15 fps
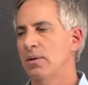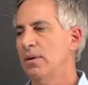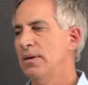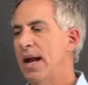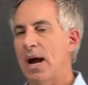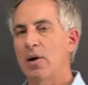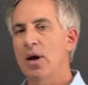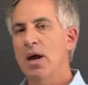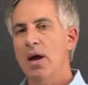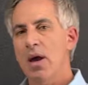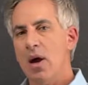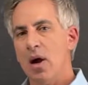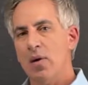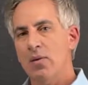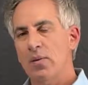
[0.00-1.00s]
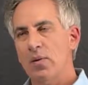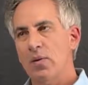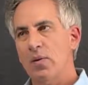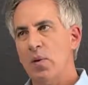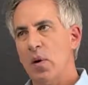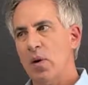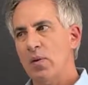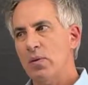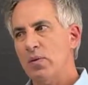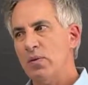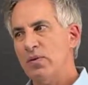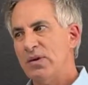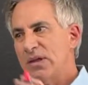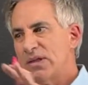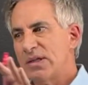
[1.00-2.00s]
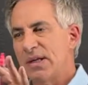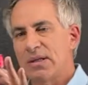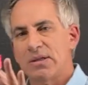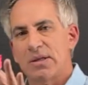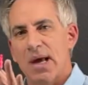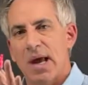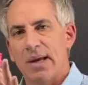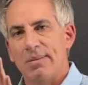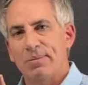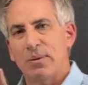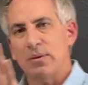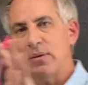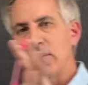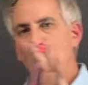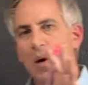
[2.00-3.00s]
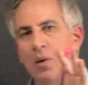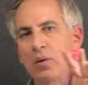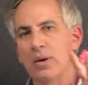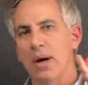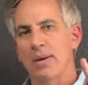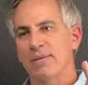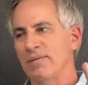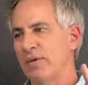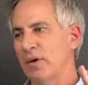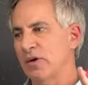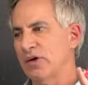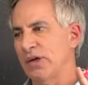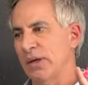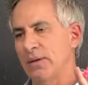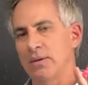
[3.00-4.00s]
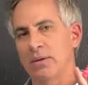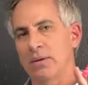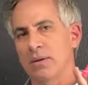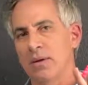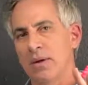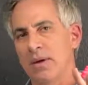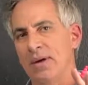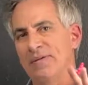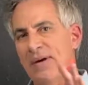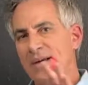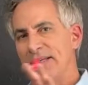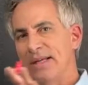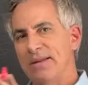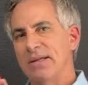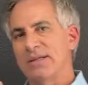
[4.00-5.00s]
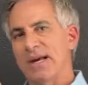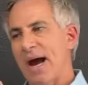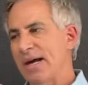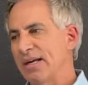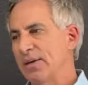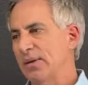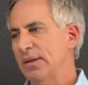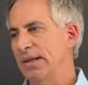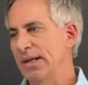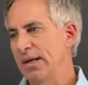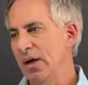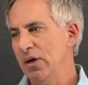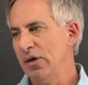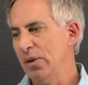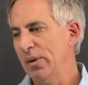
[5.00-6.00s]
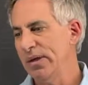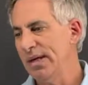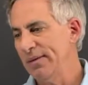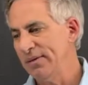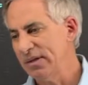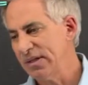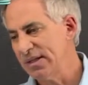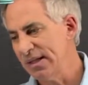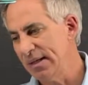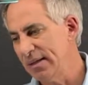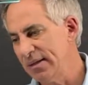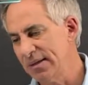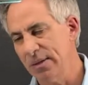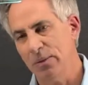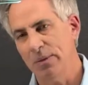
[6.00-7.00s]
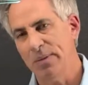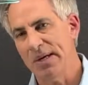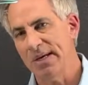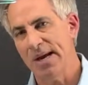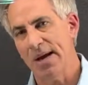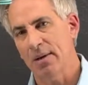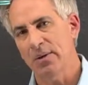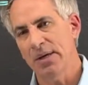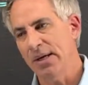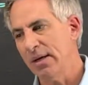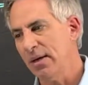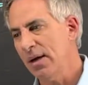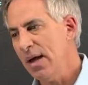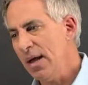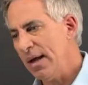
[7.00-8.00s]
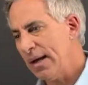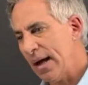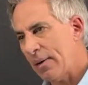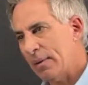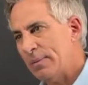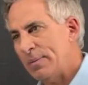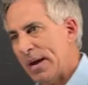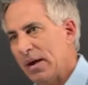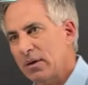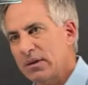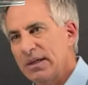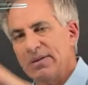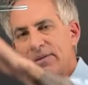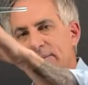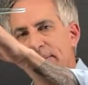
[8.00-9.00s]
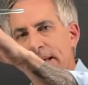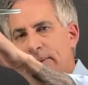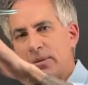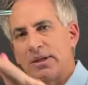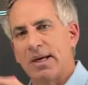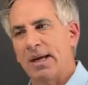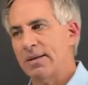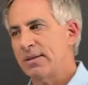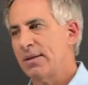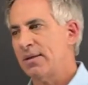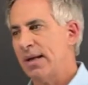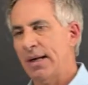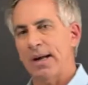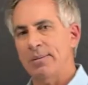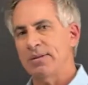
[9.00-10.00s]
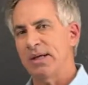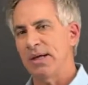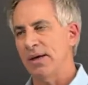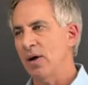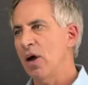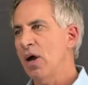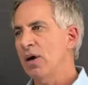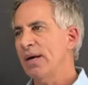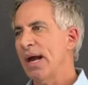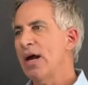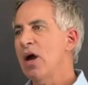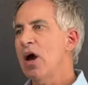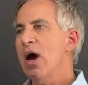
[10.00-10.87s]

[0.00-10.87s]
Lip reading: Now, this is a blown up version. If I did this accurately, you wouldn't even see this. It would be down here, and I would barely even be able to get up to here. Okay.